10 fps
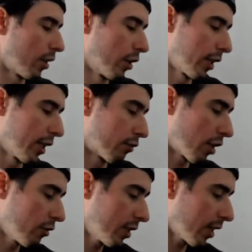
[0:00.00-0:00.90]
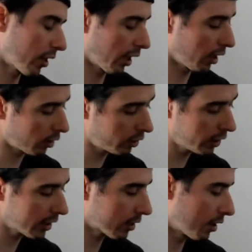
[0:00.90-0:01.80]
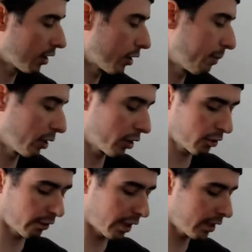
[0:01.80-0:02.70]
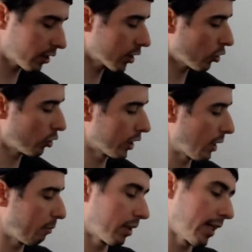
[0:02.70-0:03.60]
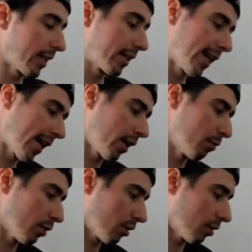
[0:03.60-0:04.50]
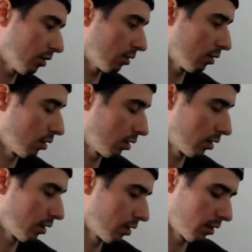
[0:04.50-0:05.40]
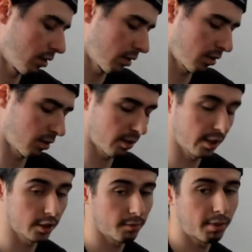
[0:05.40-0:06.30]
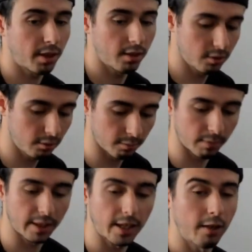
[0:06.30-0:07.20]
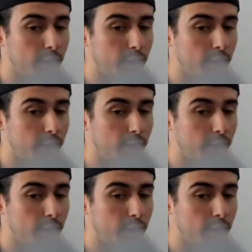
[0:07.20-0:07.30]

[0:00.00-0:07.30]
Are they growing? Are they learning? Is there a spiritual lesson, or are they playing games? Here's the problem. Oh man, I